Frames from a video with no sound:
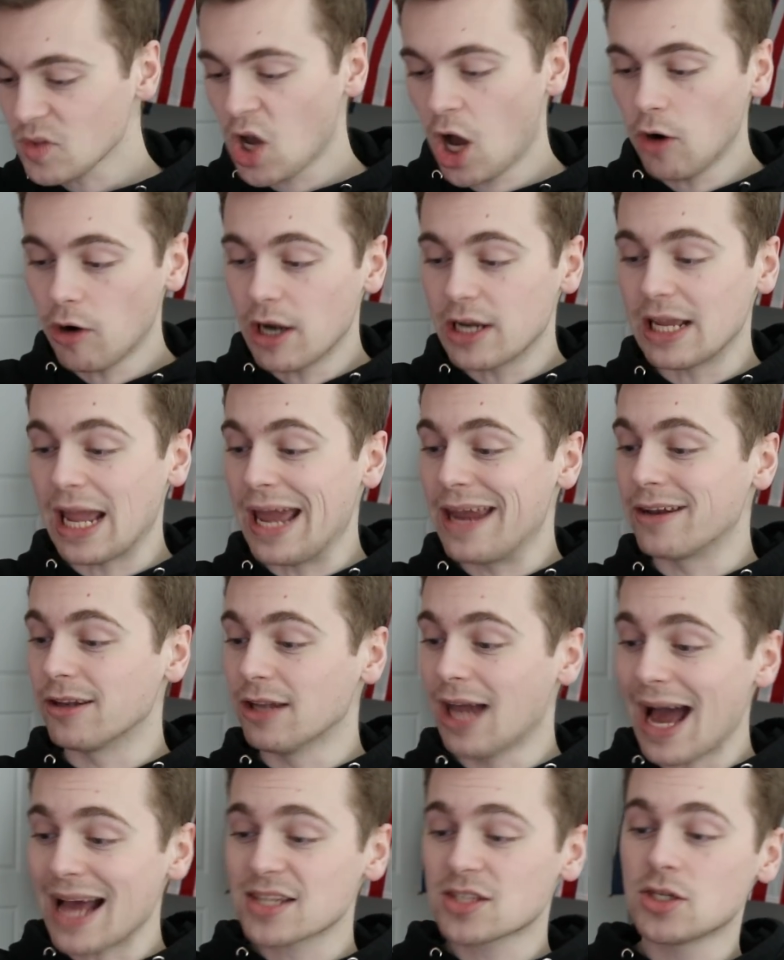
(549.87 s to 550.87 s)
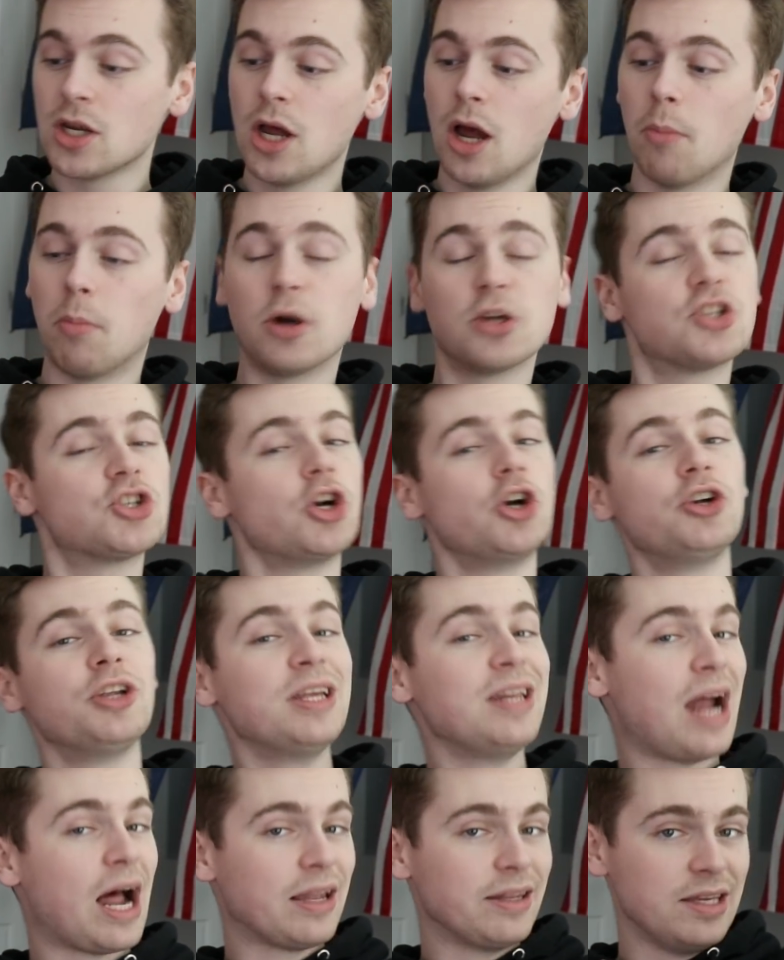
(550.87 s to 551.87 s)
Alrighty, and last but
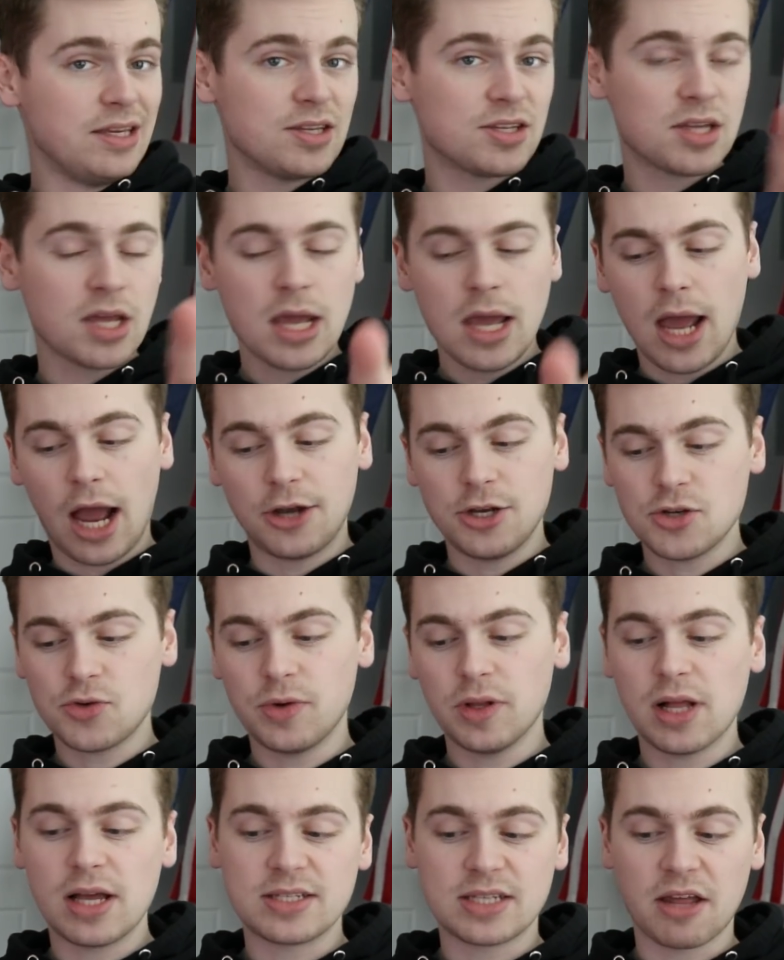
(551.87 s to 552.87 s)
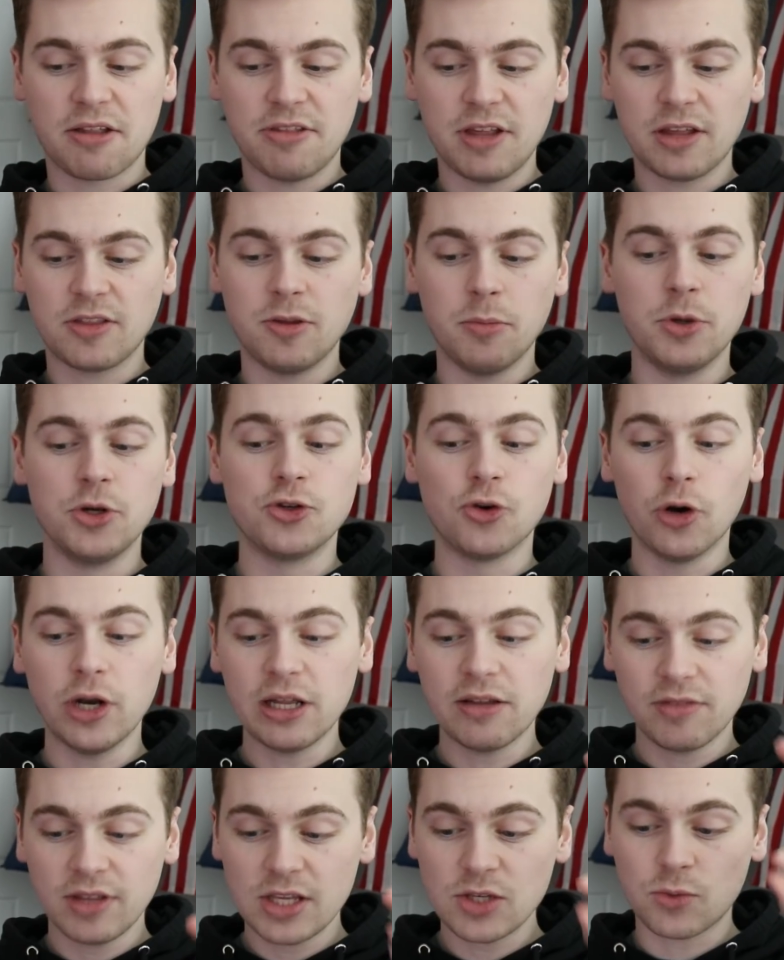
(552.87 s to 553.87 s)
certainly not least, I just realized I think the
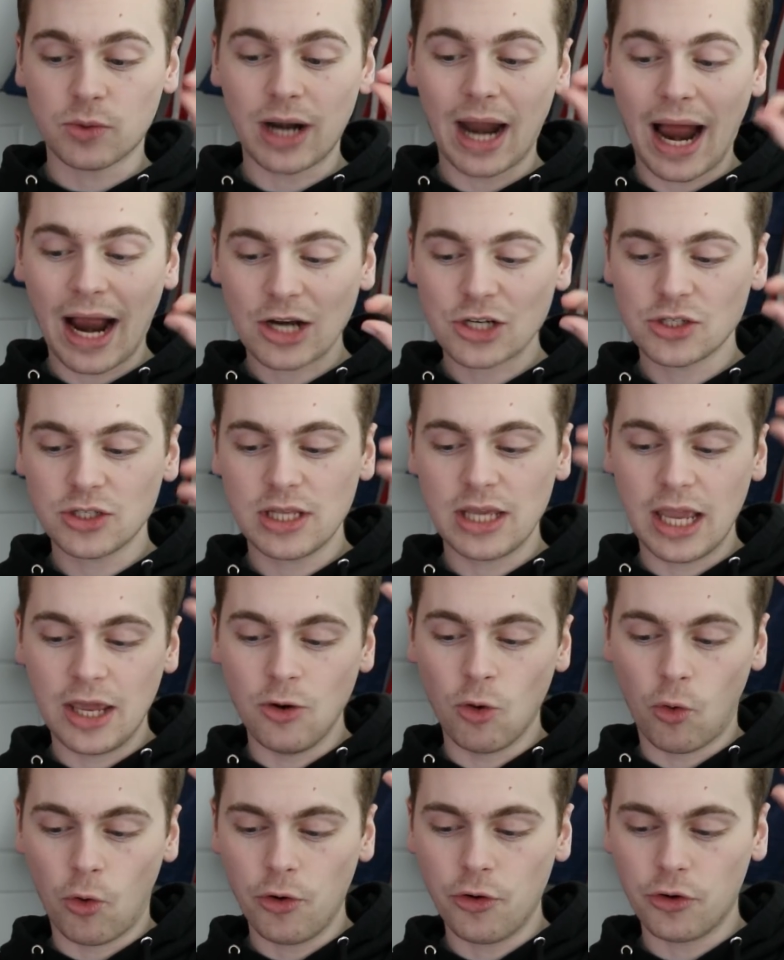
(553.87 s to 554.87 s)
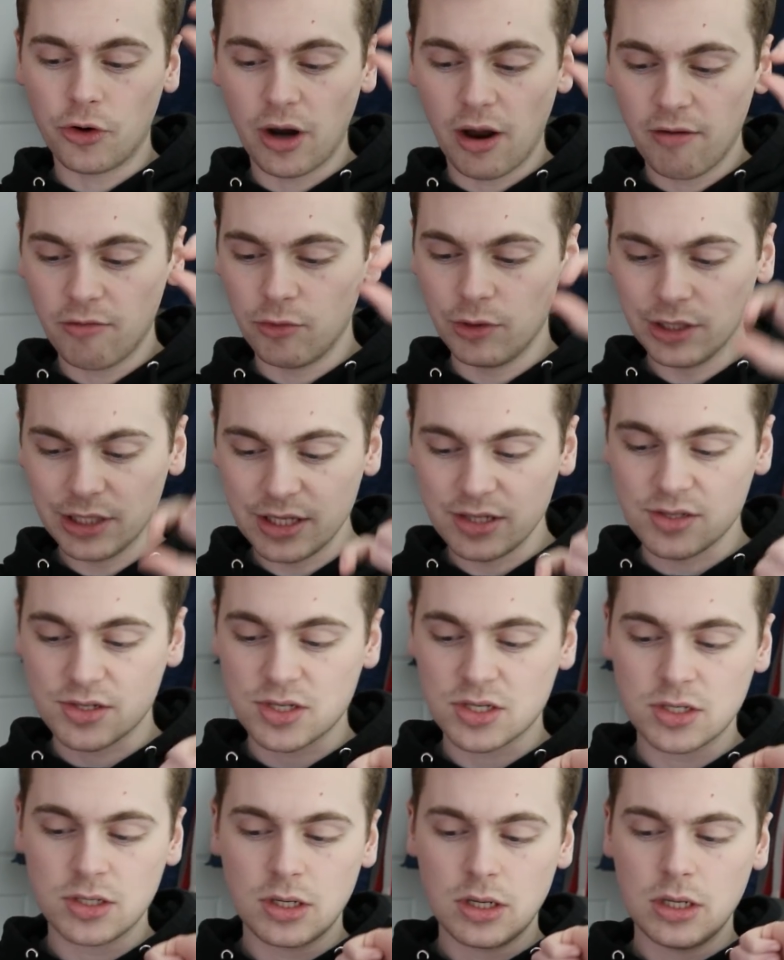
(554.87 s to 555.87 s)
majority of these were actually in order of
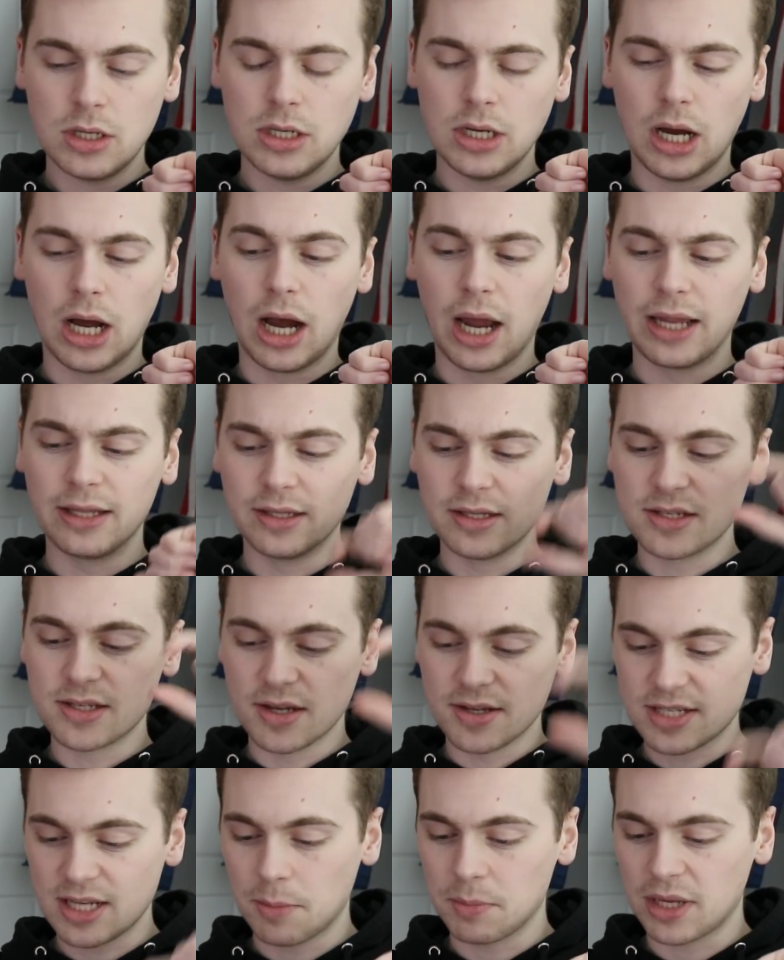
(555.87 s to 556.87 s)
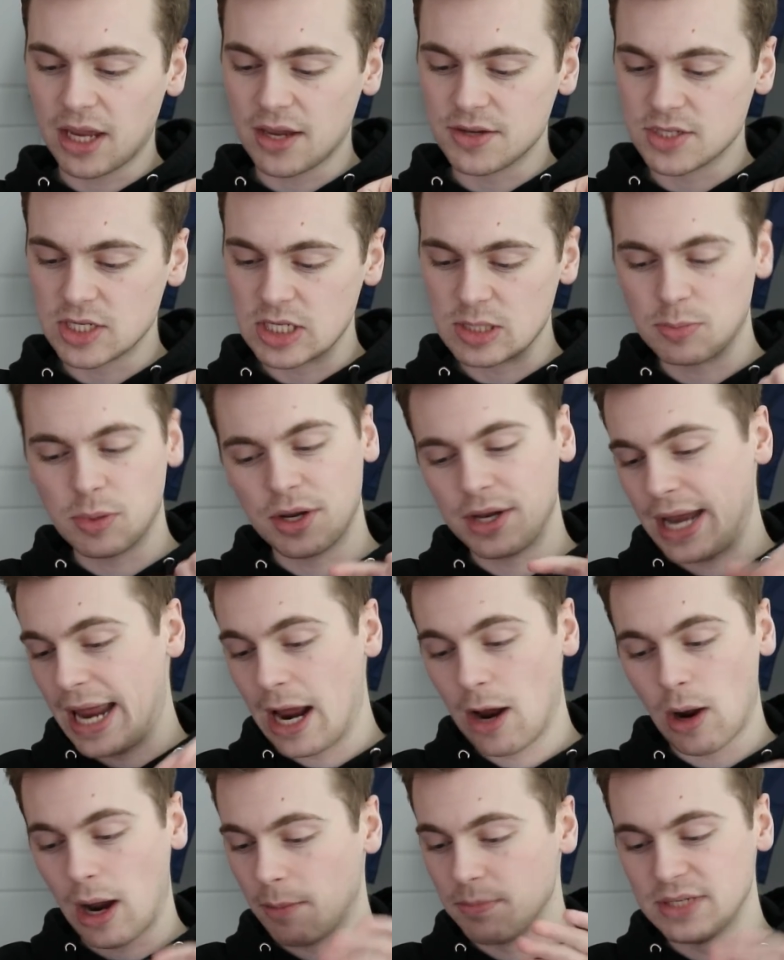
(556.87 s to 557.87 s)
release, at least in some cases, but
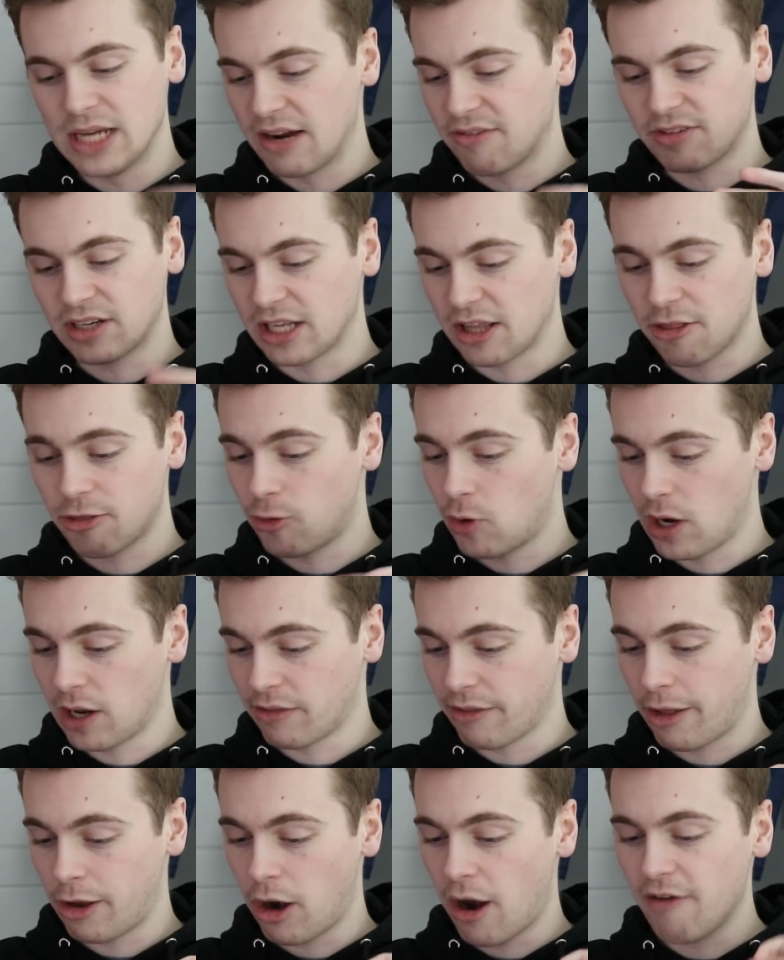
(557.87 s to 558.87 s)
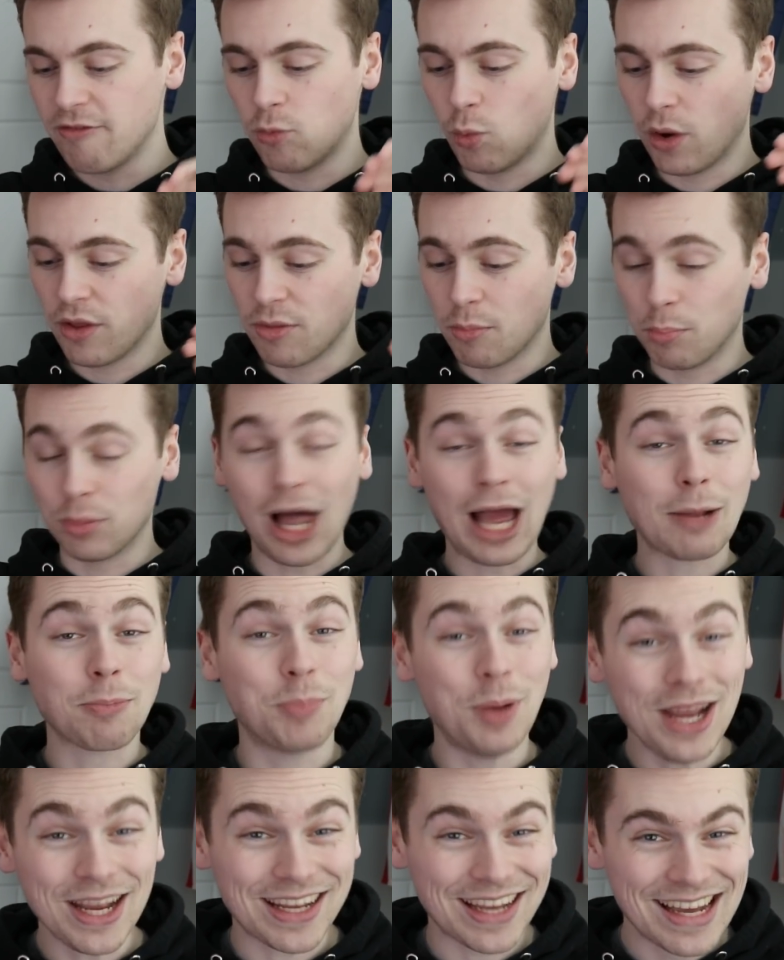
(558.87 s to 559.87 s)
now I'm definitely throwing that off with
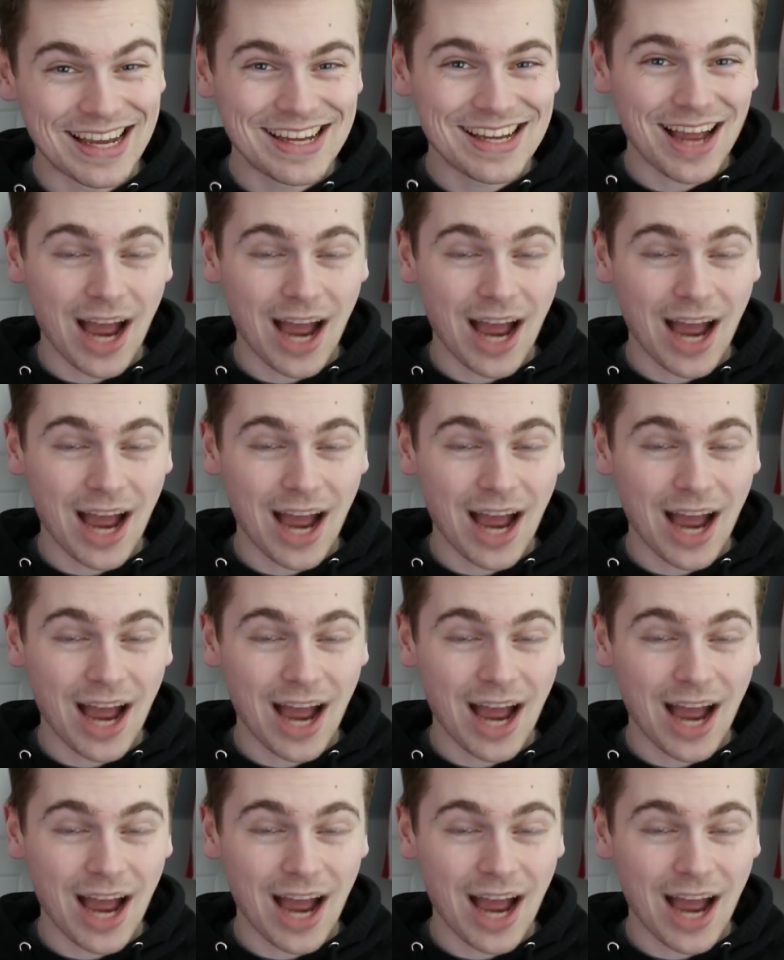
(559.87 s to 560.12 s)
Blackpink.